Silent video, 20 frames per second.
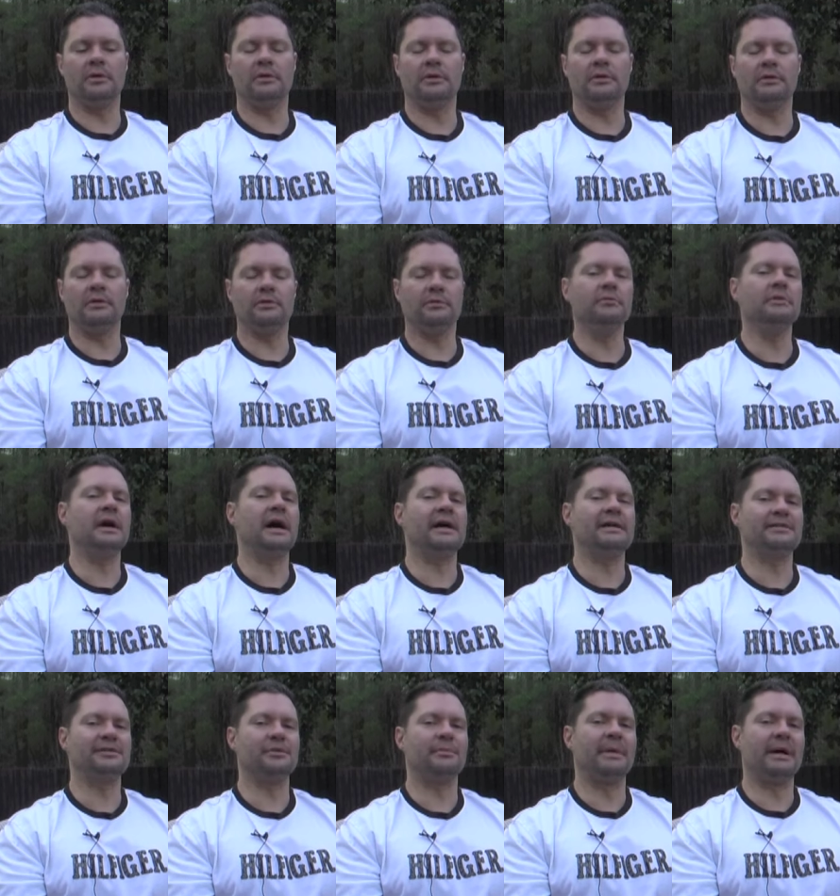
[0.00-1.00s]
eh, you
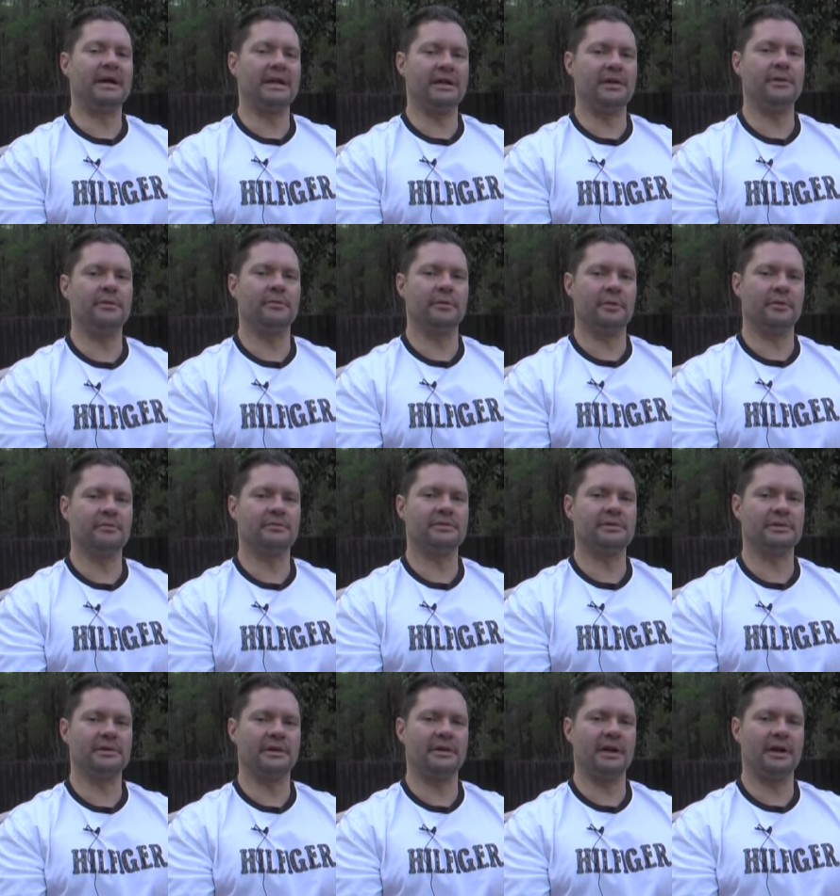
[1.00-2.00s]
guys are my
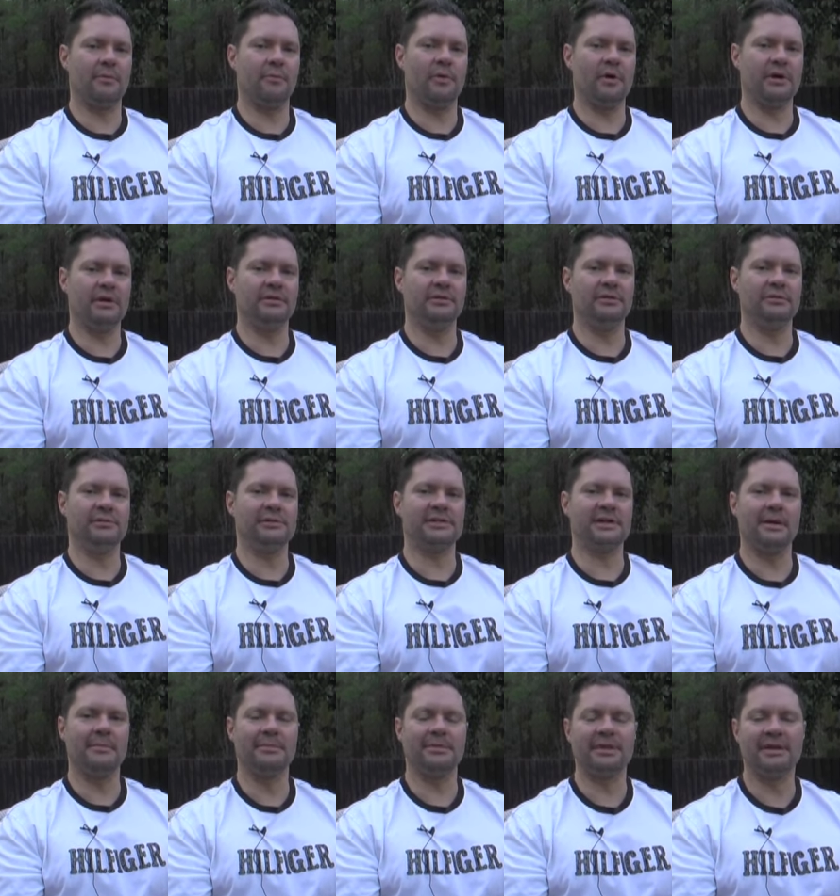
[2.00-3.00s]
heroes, and I want to do
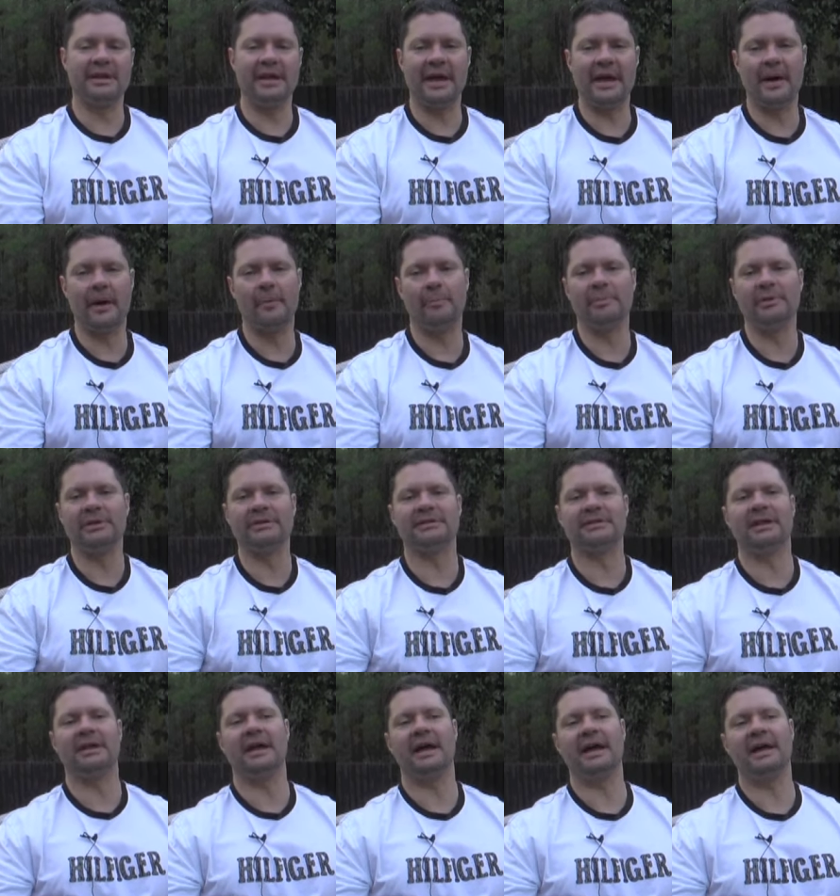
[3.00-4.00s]
something to help you
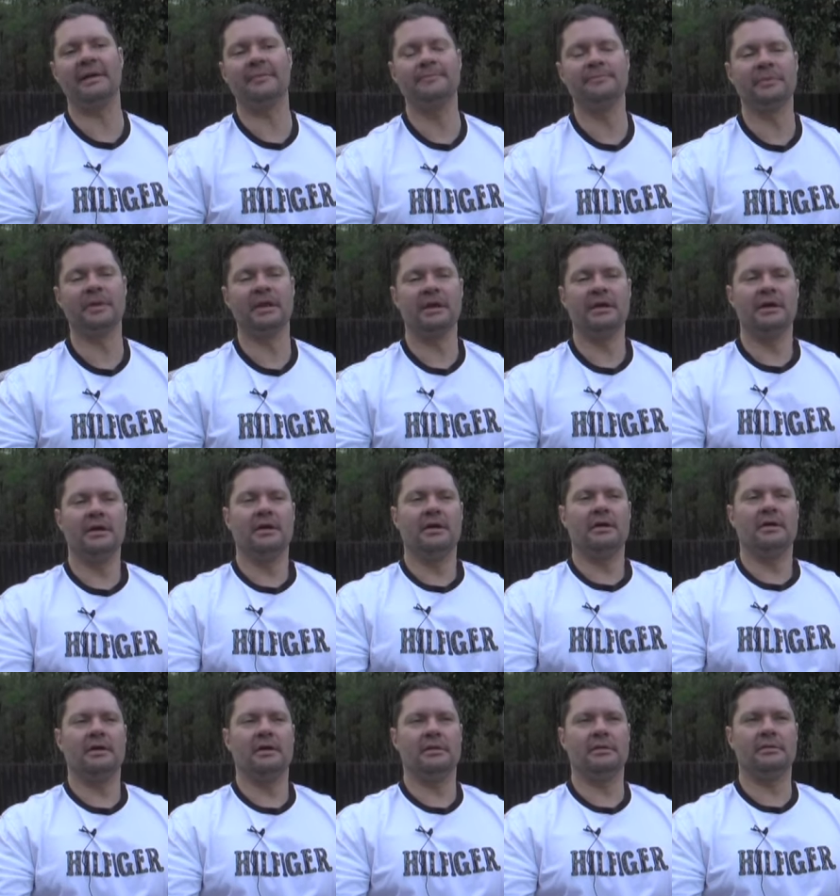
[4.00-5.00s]
today.
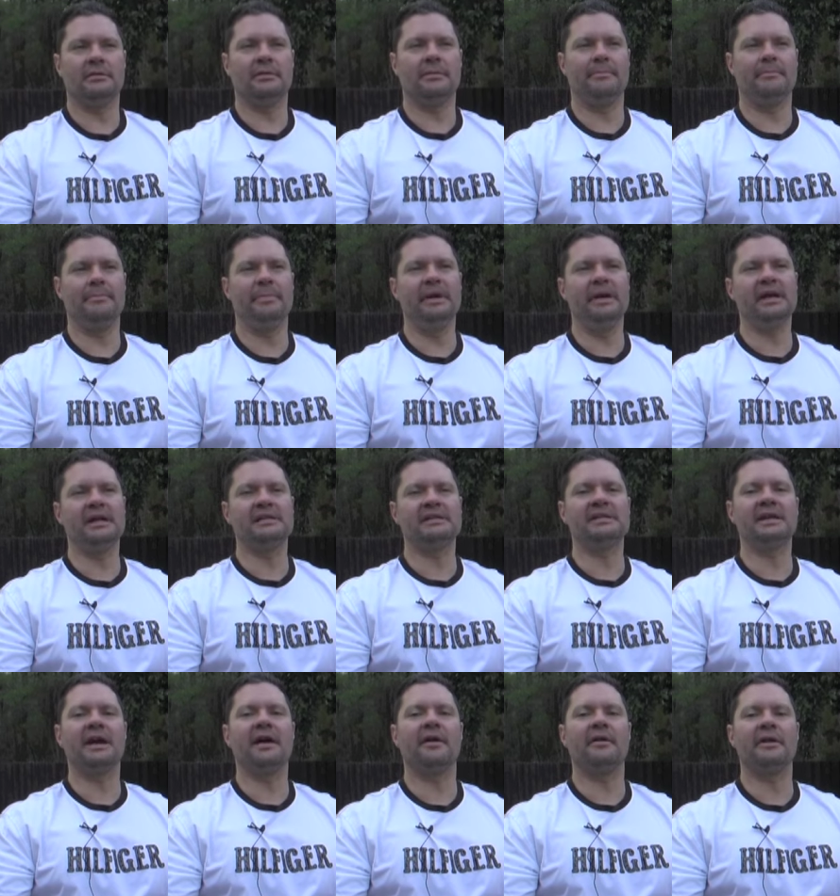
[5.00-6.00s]
The
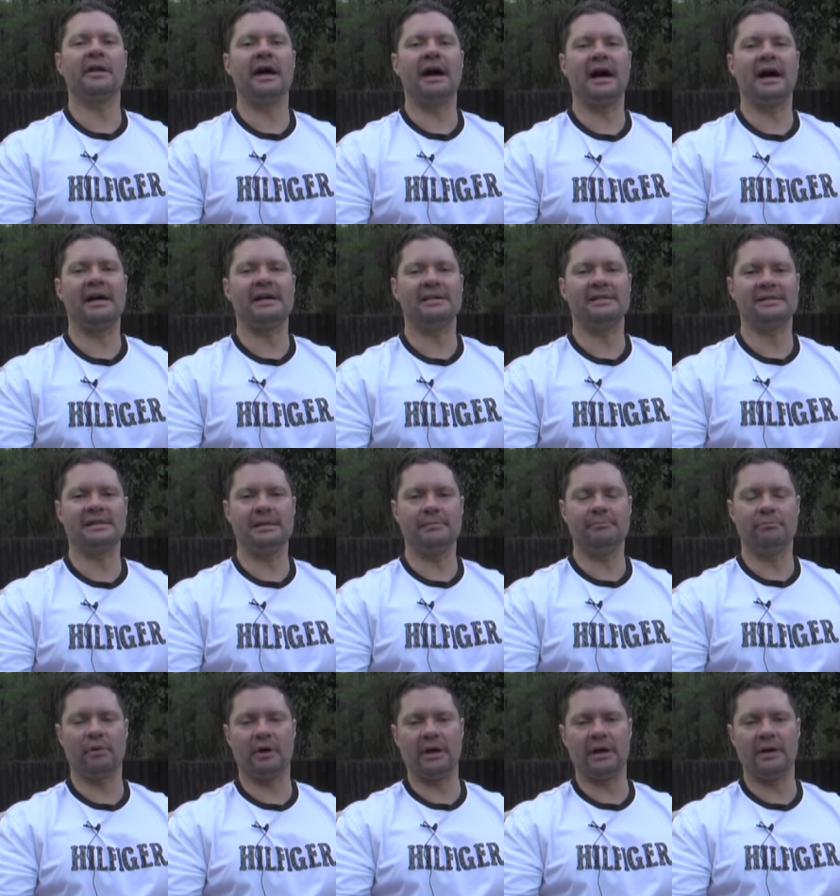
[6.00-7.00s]
biggest area I see
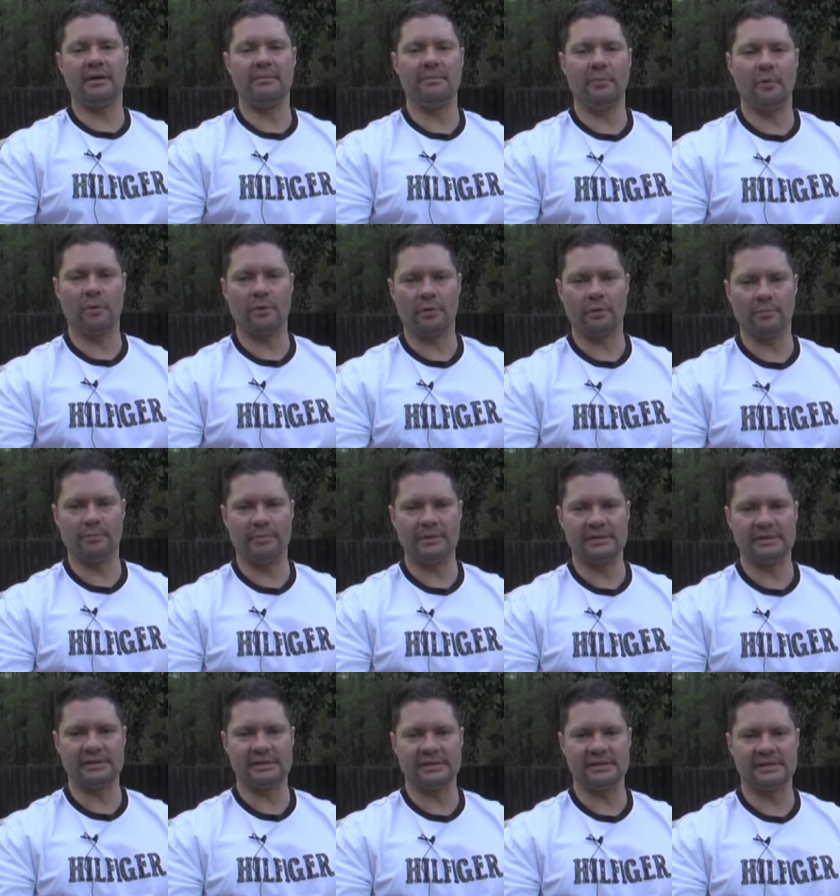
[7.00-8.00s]
brick and mortar
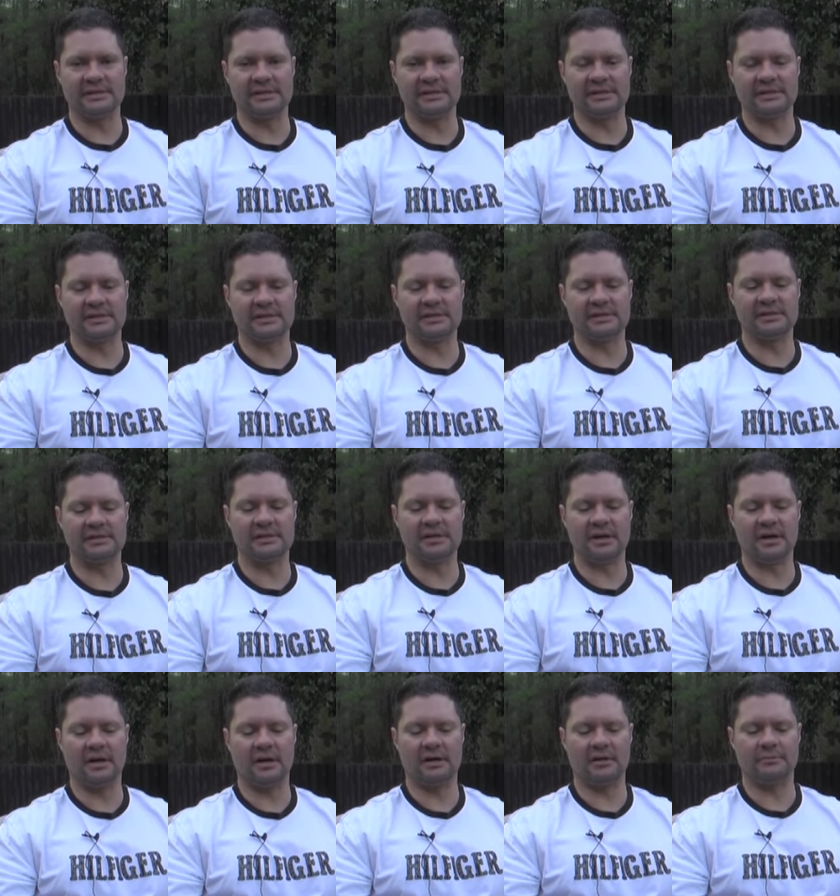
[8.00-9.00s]
businesses
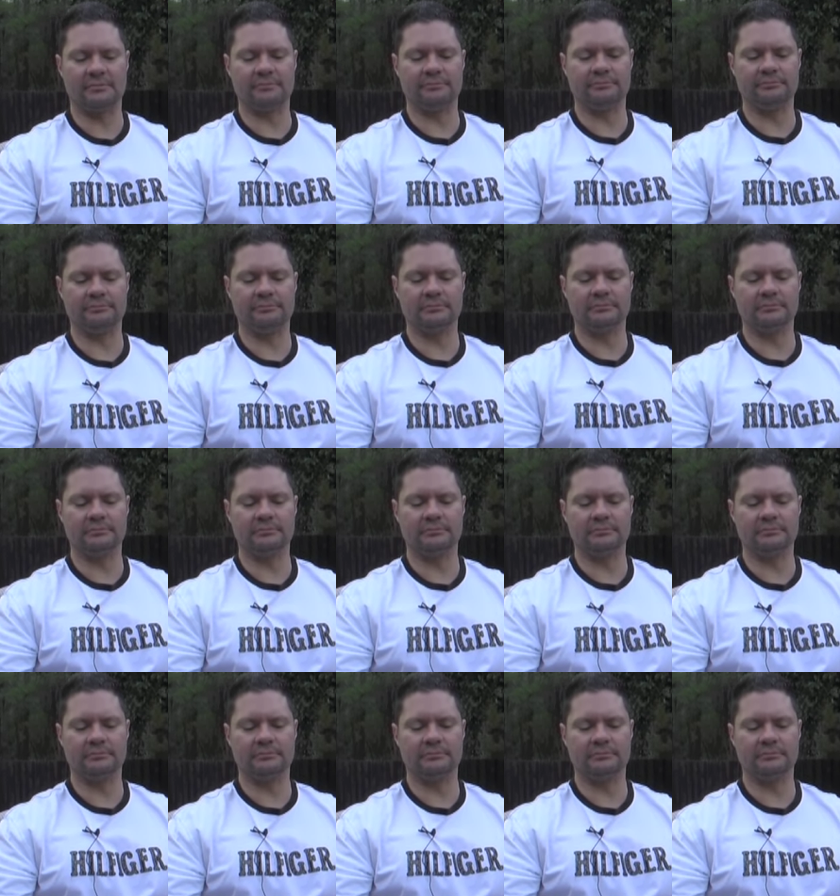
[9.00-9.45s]
um,